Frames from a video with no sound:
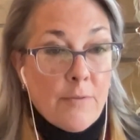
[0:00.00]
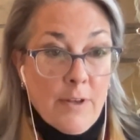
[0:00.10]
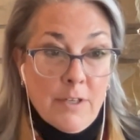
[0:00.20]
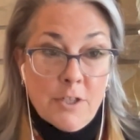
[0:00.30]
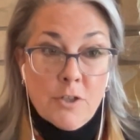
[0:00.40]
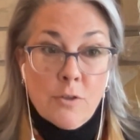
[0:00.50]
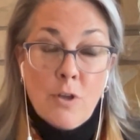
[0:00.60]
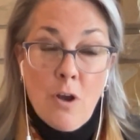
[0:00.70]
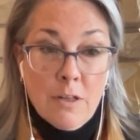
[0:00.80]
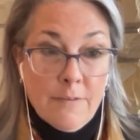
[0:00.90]
foundational
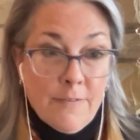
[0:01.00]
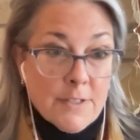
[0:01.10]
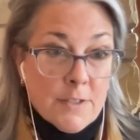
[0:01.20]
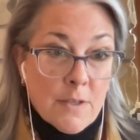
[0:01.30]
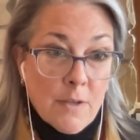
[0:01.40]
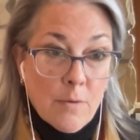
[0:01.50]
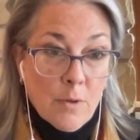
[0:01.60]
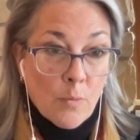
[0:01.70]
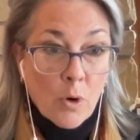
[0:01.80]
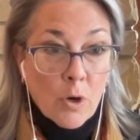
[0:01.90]
to all of us,
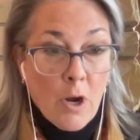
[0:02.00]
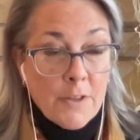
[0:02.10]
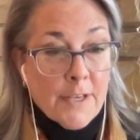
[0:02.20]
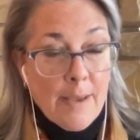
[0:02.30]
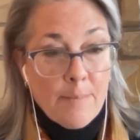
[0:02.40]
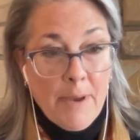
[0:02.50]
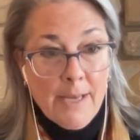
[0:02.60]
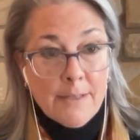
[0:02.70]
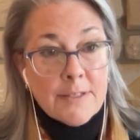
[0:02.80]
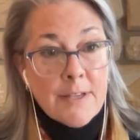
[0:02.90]
the work on the campaigns